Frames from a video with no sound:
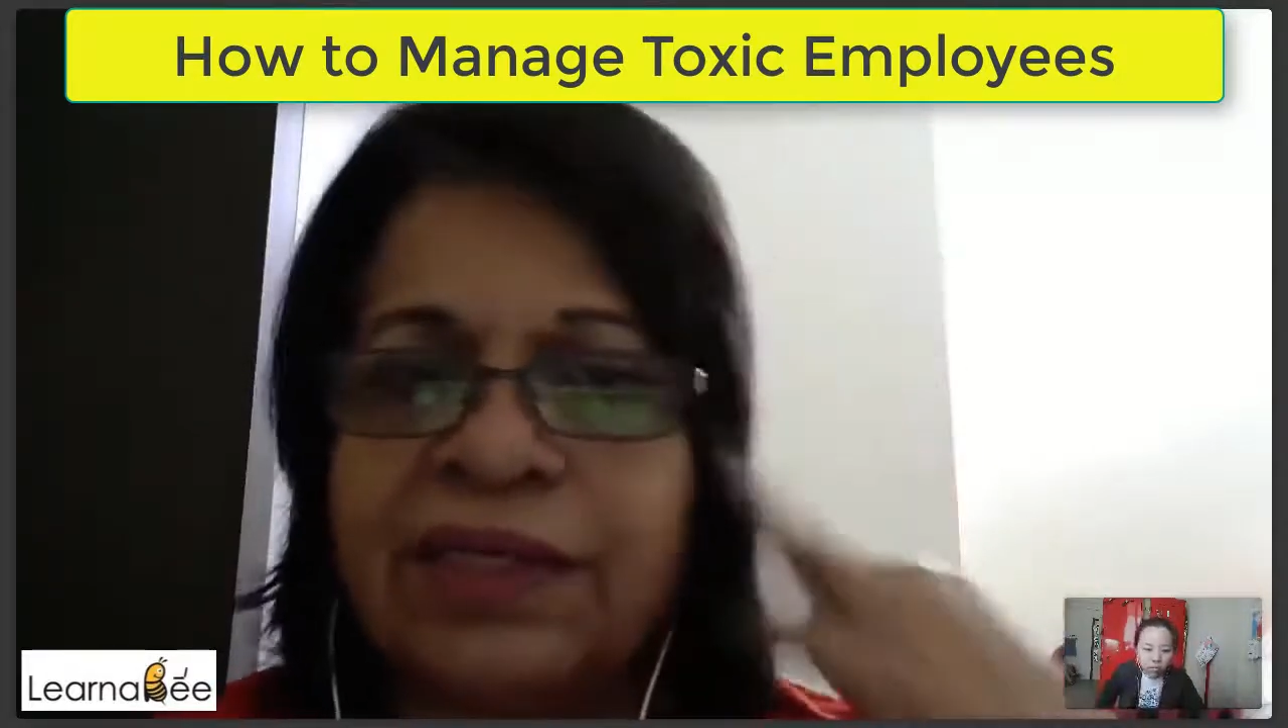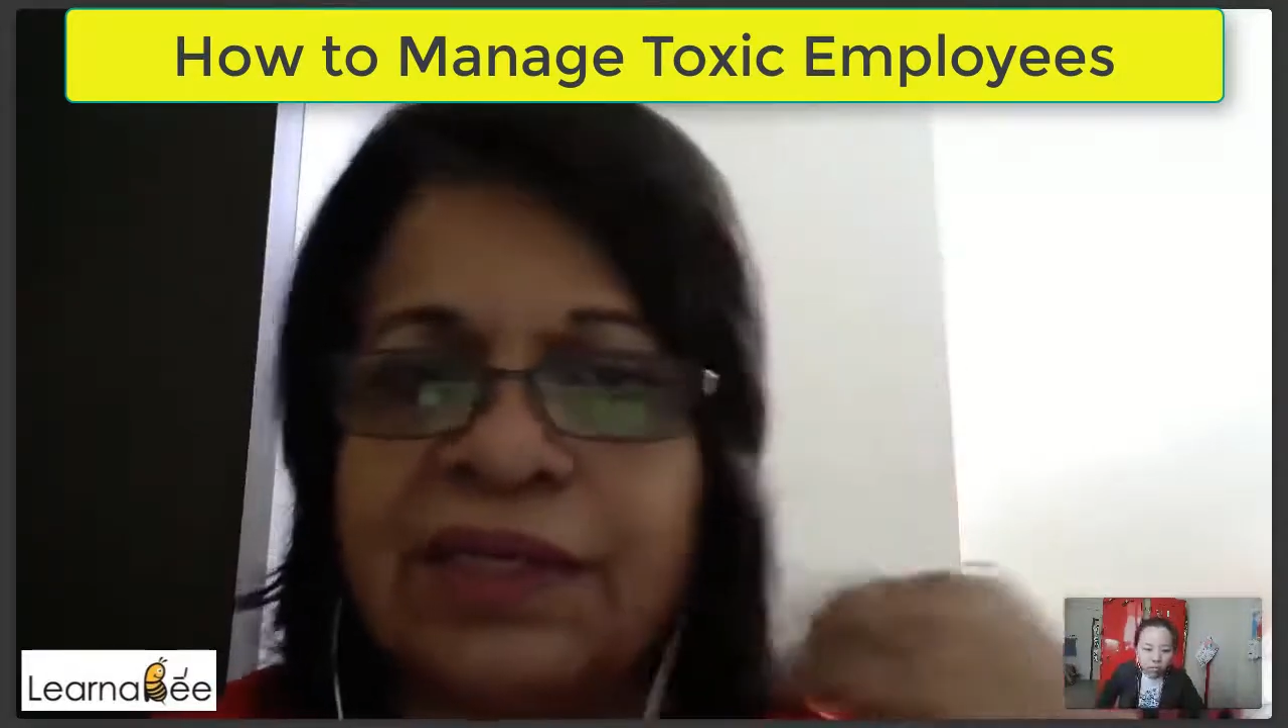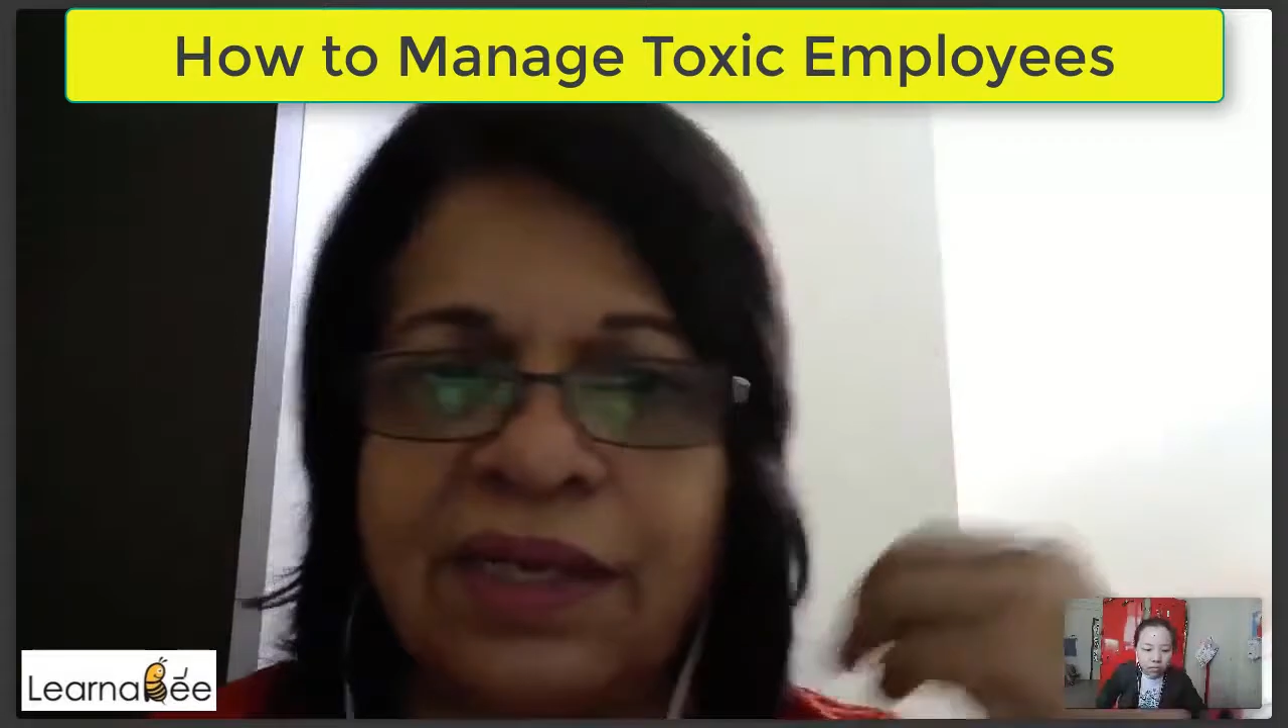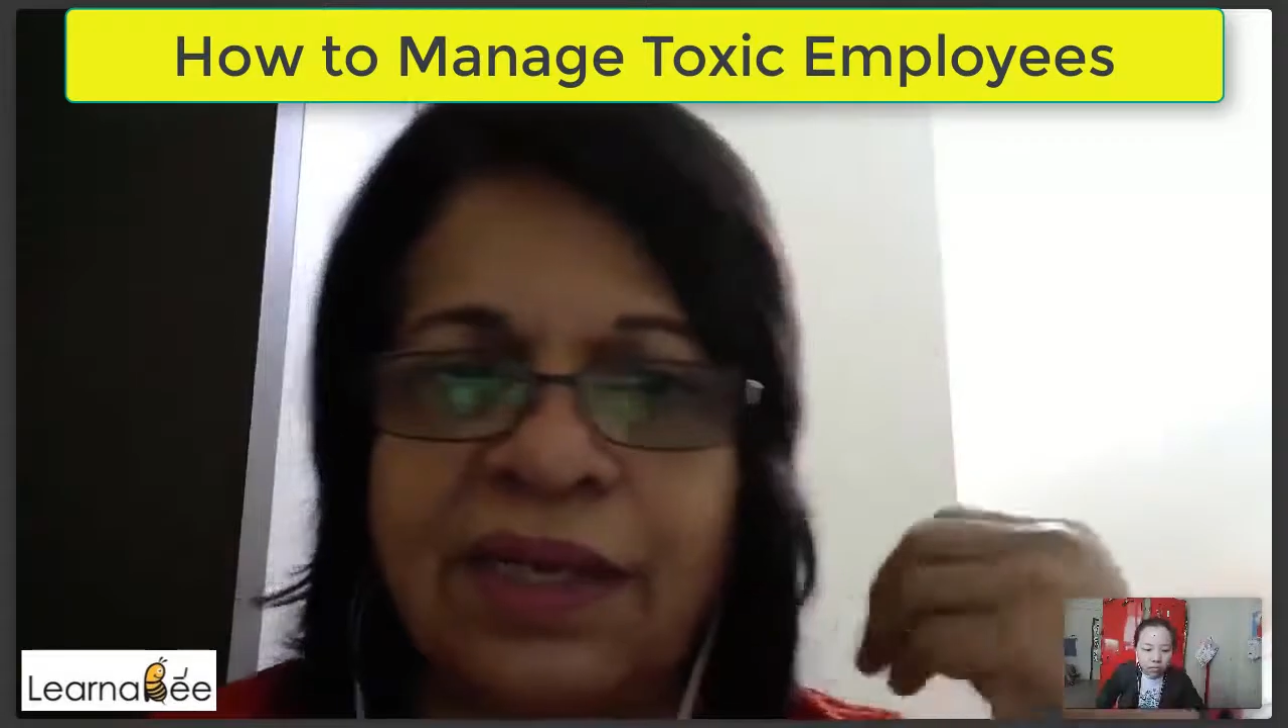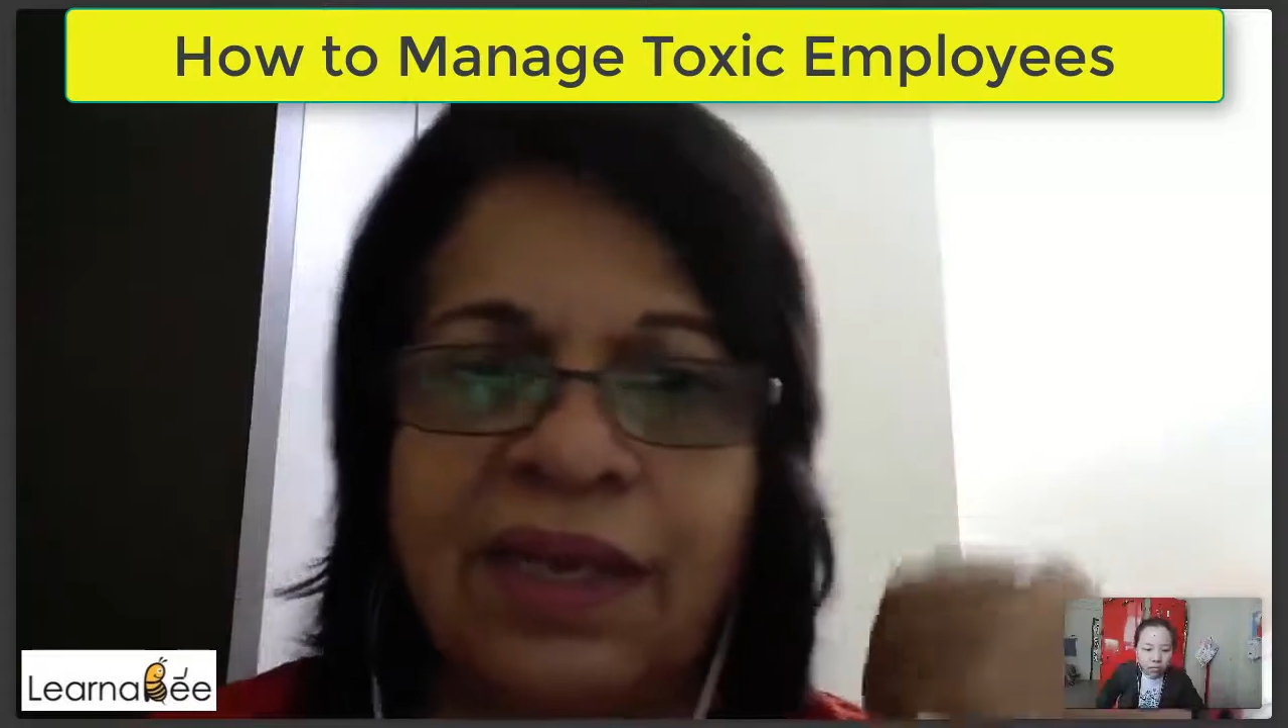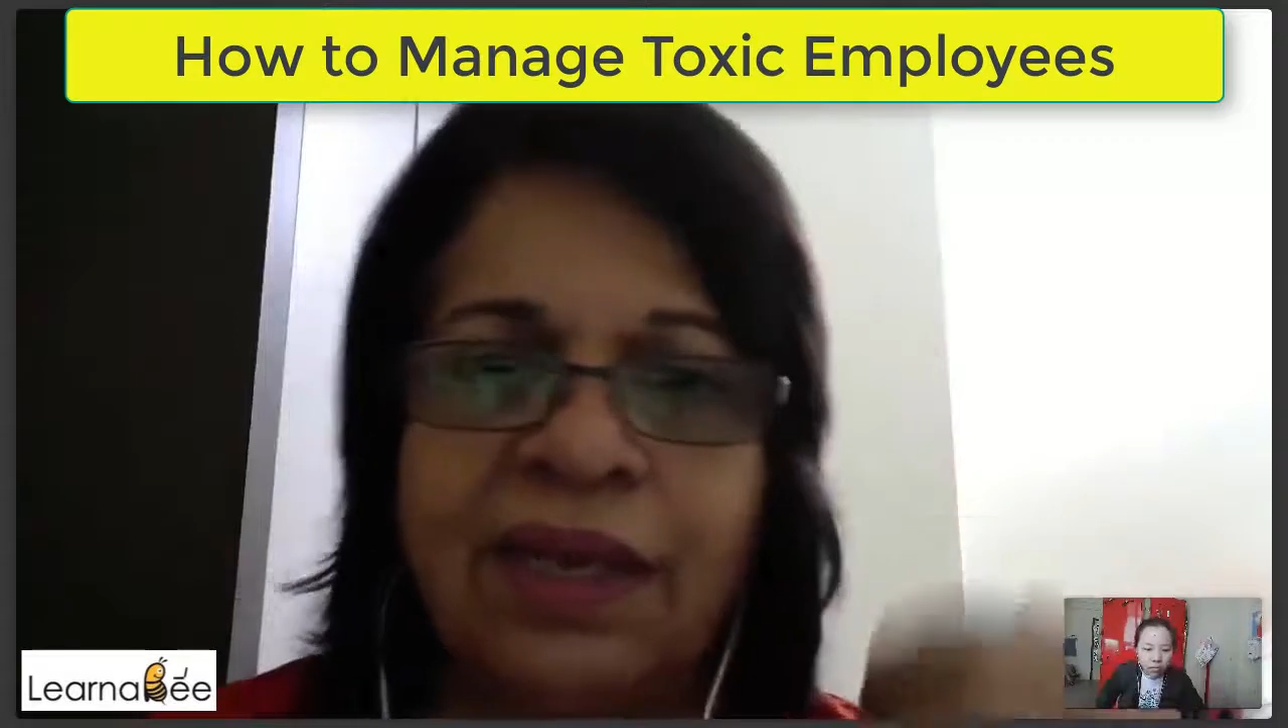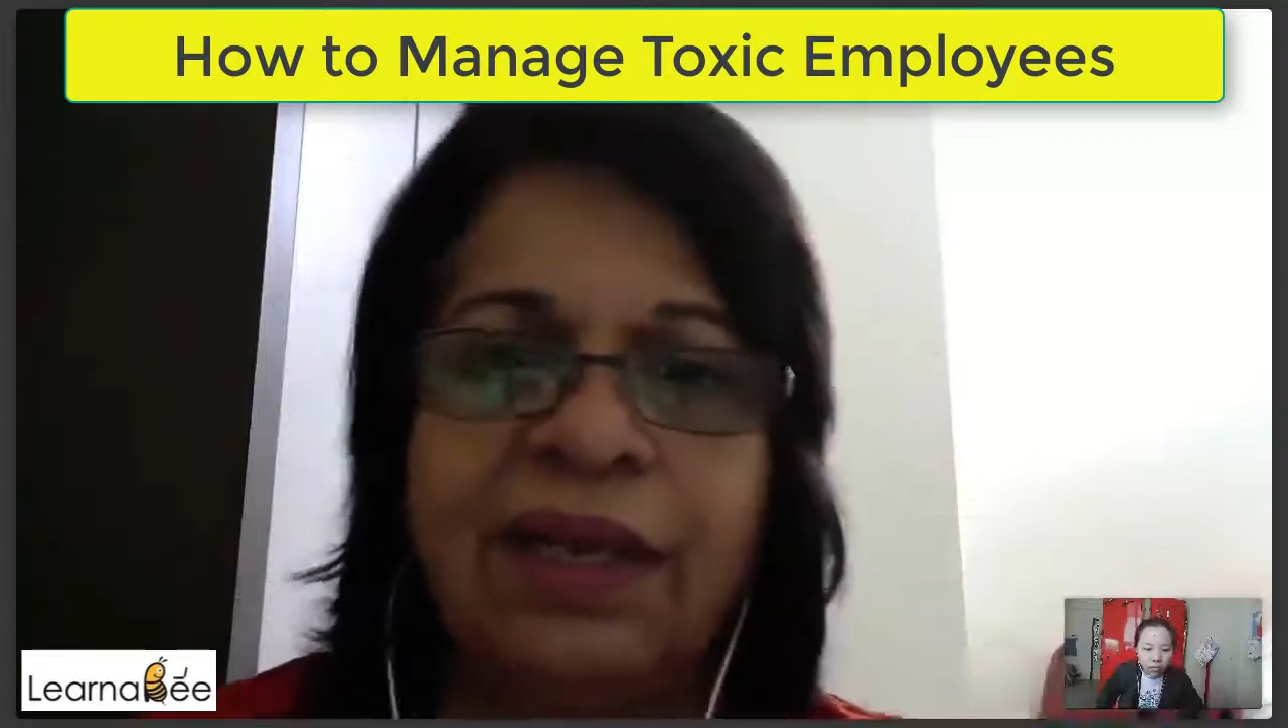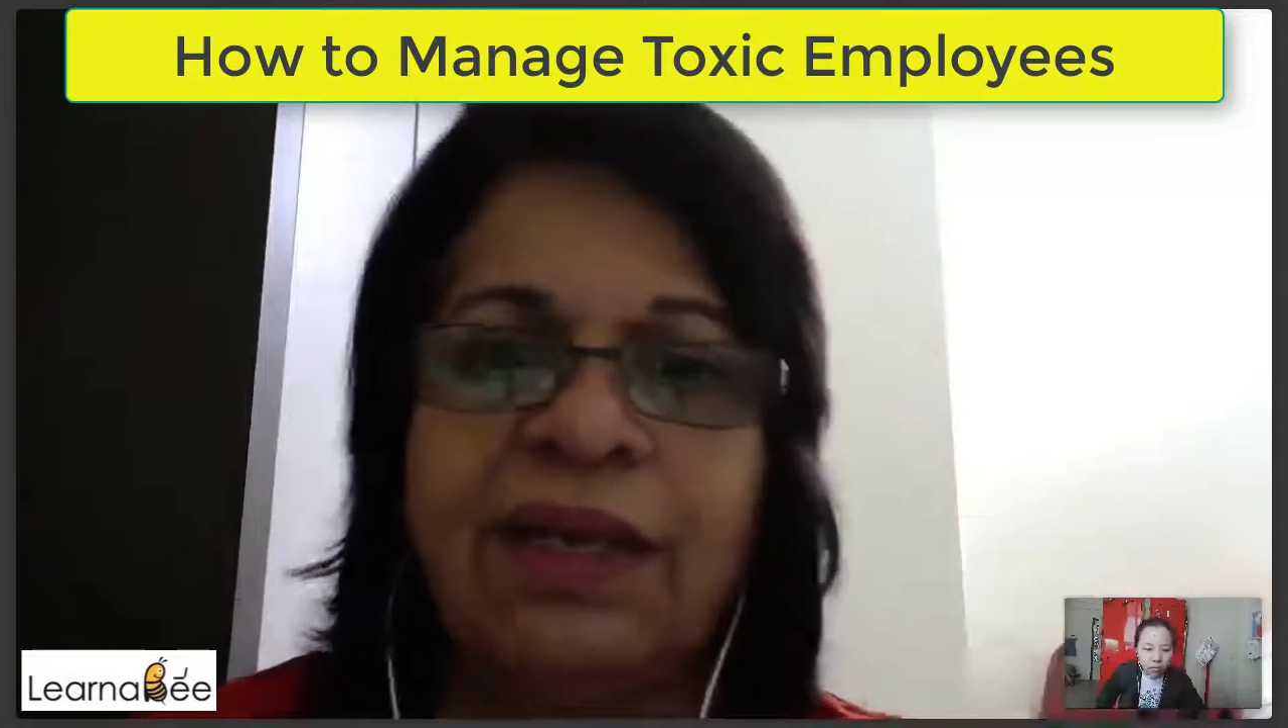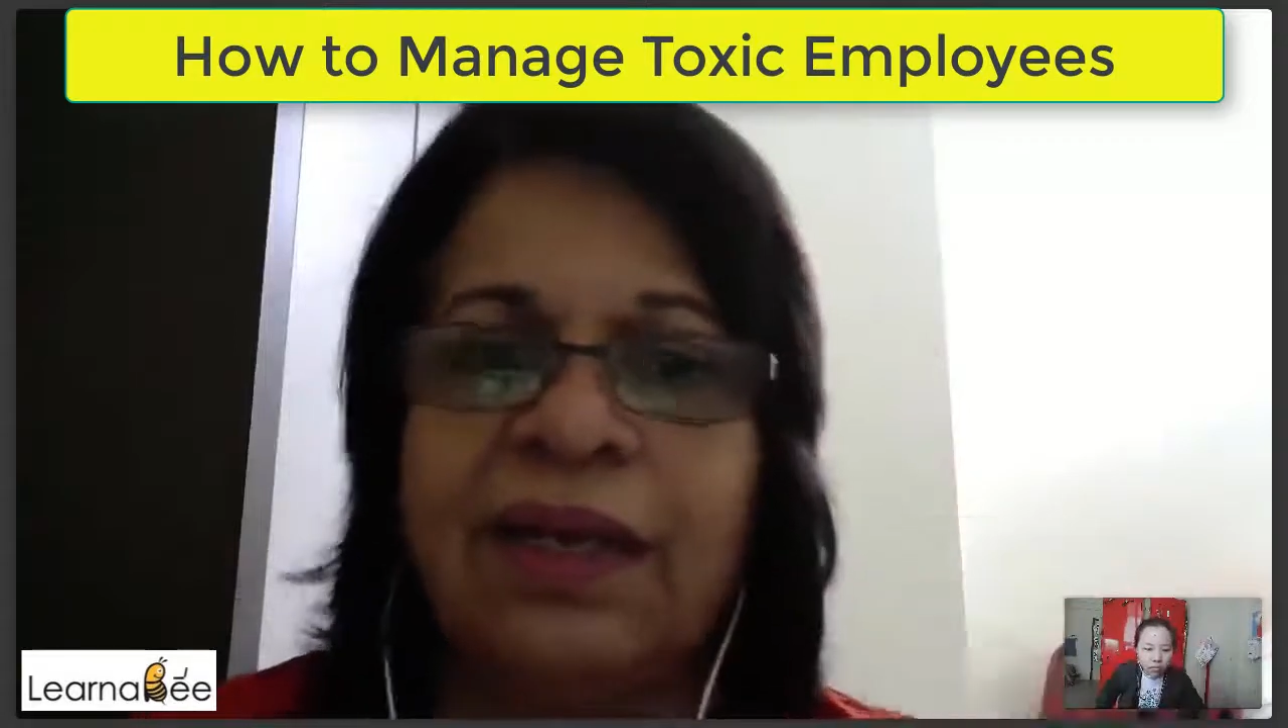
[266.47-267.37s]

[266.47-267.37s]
tea.